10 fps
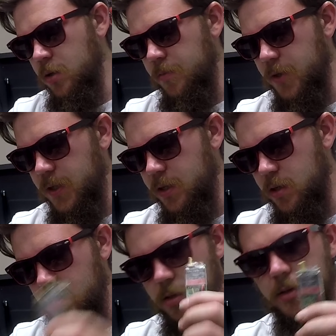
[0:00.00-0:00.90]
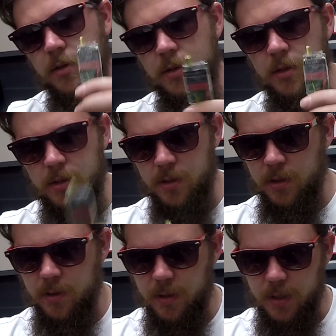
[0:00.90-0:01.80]
But
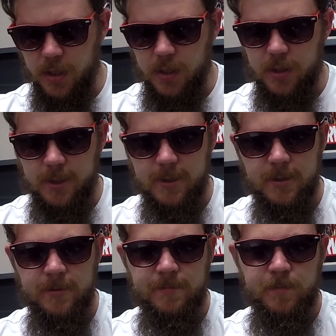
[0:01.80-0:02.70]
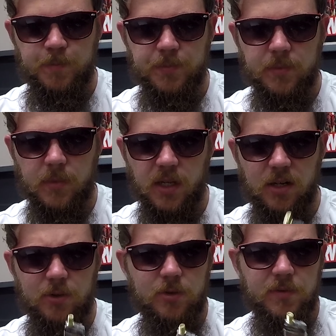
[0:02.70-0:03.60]
I
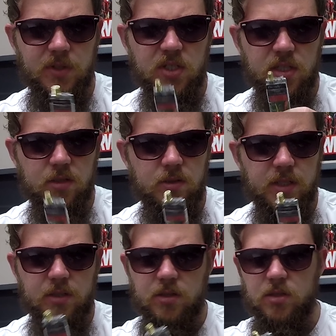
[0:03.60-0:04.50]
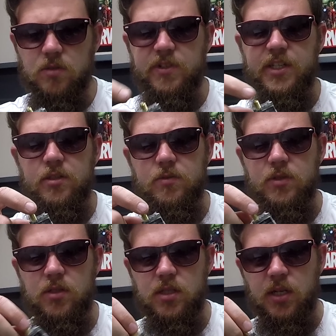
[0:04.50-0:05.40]
don't know if you can still get just the regular
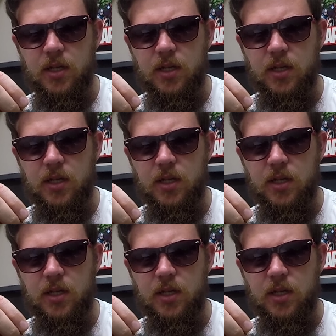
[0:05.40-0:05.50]
ones.